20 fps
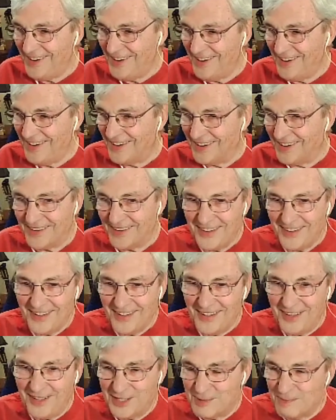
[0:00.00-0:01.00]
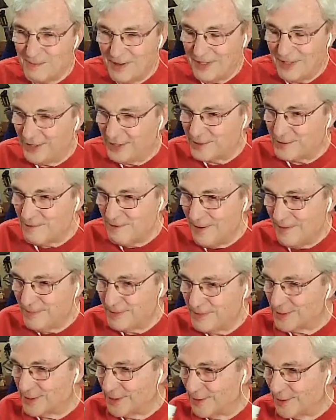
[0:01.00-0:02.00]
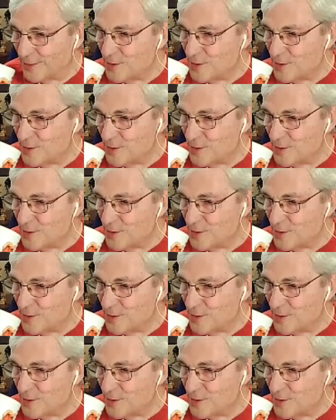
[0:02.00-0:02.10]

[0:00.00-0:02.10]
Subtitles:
Yeah. It's the Trumpster.